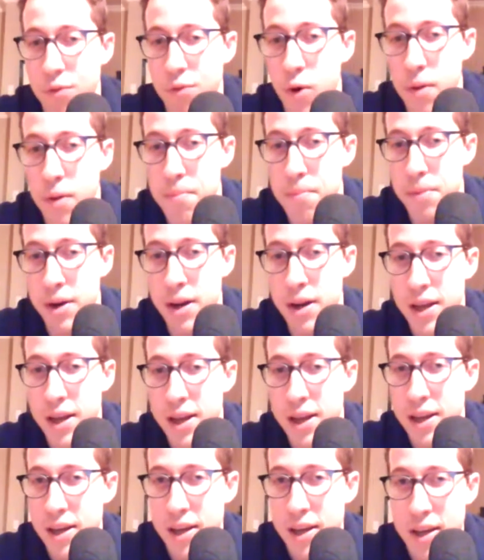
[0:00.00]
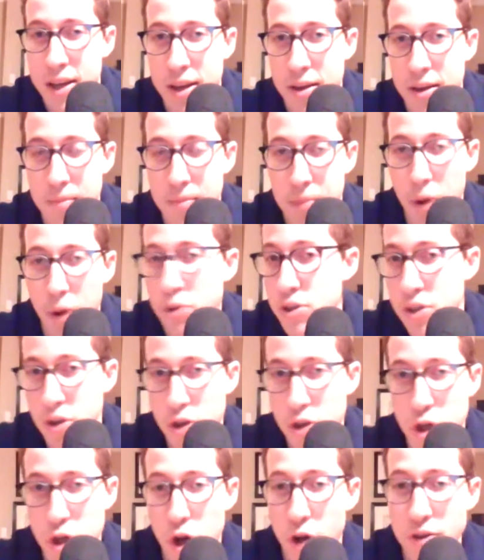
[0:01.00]
4, but Bosch
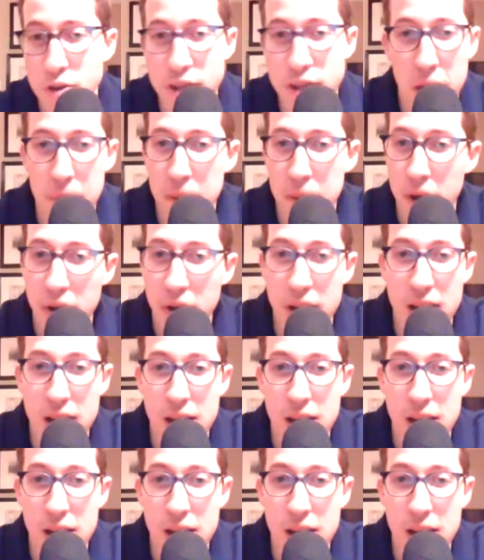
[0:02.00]
still shows that ability.